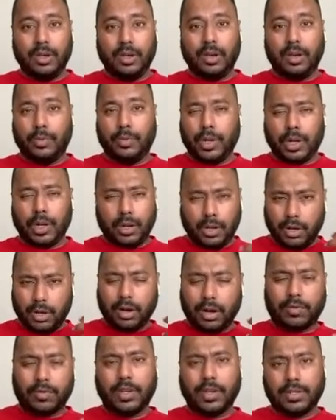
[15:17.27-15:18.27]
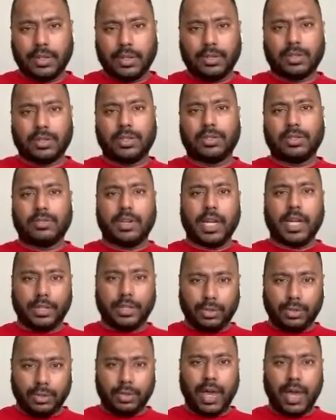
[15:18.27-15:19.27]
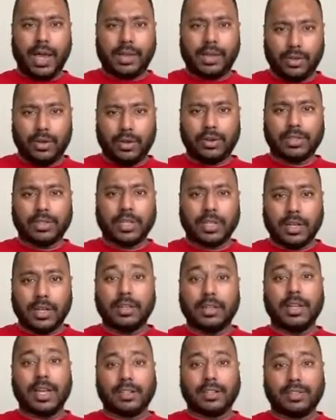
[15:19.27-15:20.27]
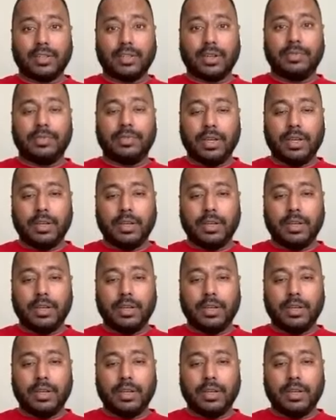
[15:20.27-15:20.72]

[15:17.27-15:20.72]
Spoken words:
with a lot of resources related to hackathons and other tech stuff.